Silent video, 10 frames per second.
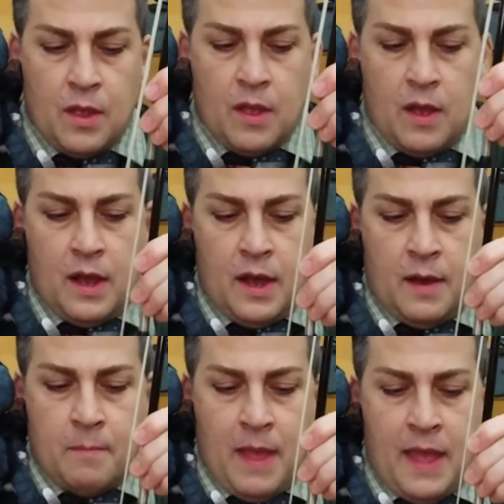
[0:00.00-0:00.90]

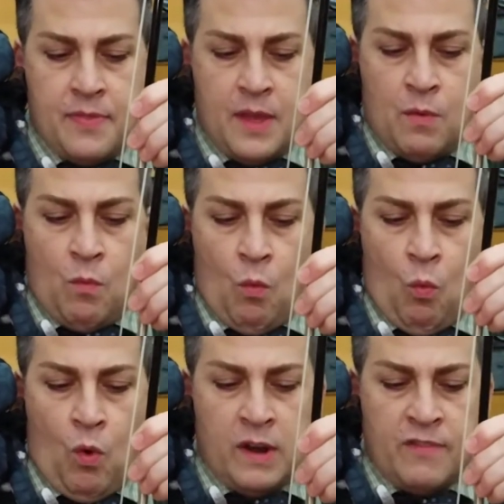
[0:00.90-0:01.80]
And then one
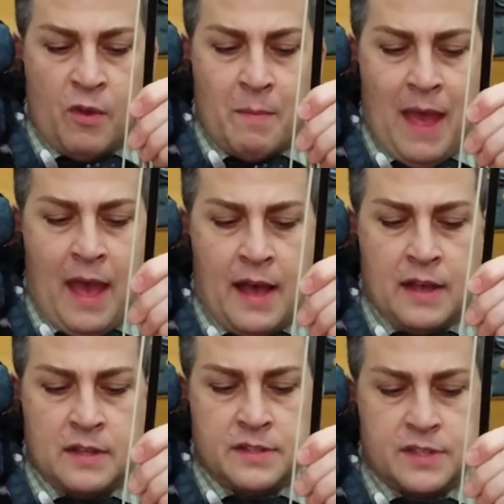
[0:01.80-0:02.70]
of them
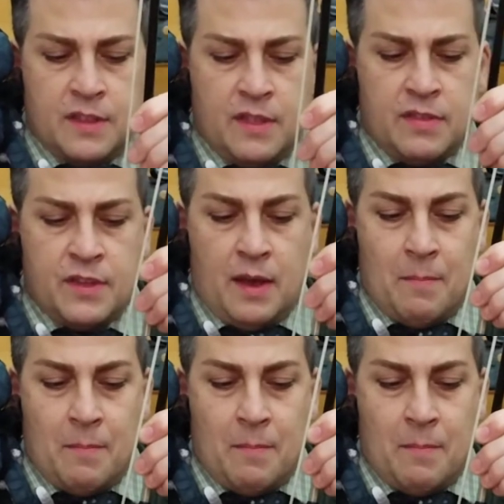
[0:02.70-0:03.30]
has the thumb